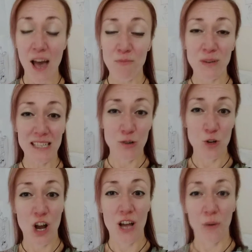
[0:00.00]
We still
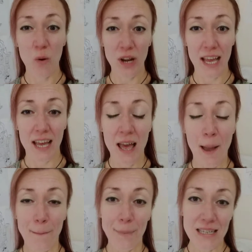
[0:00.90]
kind of want it.
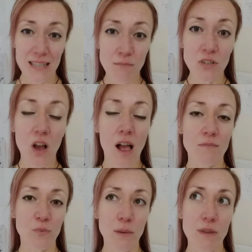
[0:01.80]
But
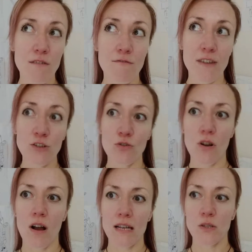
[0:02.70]
sometimes when we
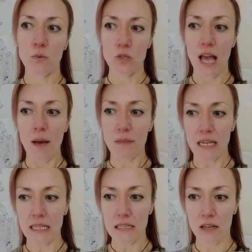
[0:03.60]
visualise what's happening
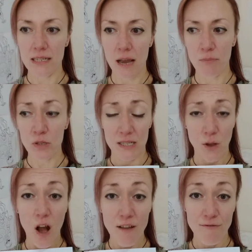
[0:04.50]
inside our bodies,
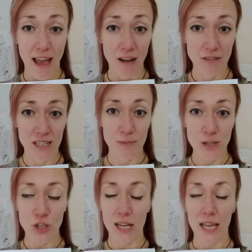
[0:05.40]
I found
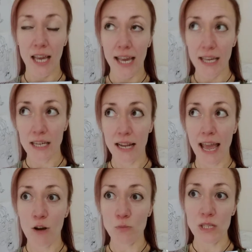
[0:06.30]
especially, it can
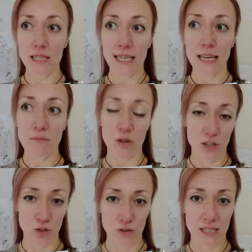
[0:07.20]
help steer my
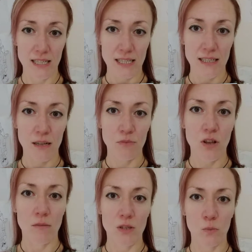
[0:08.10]
choices
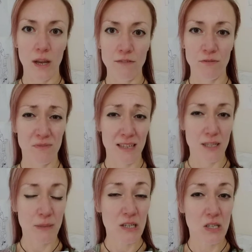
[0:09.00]
sometimes away from
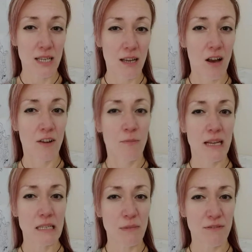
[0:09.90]
things, because it kind of
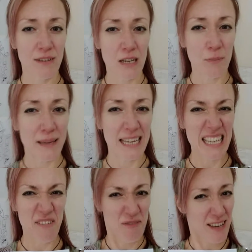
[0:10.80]
makes me feel a bit
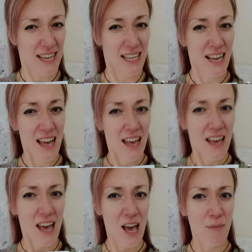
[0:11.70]
iffy
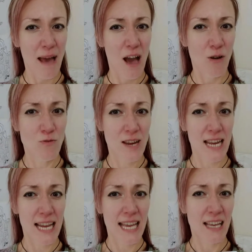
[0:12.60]
about
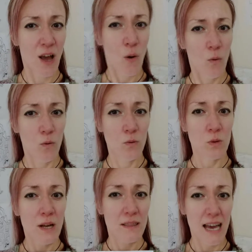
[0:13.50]
really,
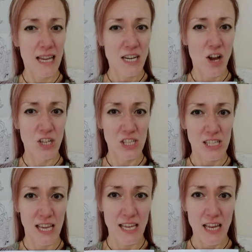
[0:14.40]
oh, that
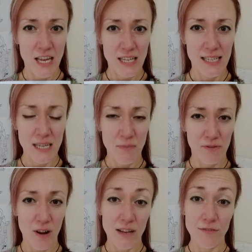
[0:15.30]
nasty deep
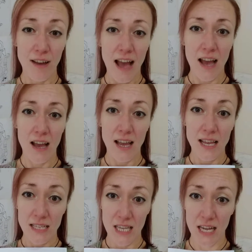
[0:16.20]
fried fat
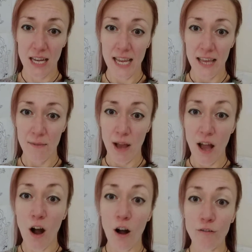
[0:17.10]
is going to hit my
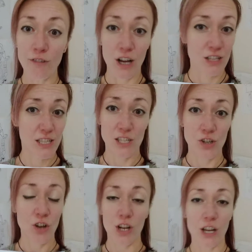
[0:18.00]
heart first. It's
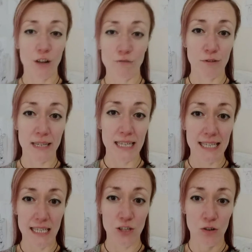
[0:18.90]
not going to go through any
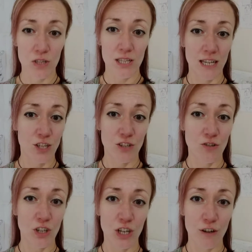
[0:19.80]
detox stage. It's not
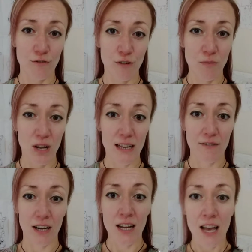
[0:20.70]
going to go through my
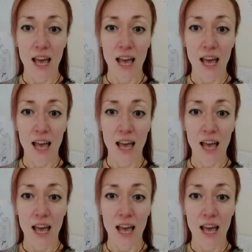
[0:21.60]
liver.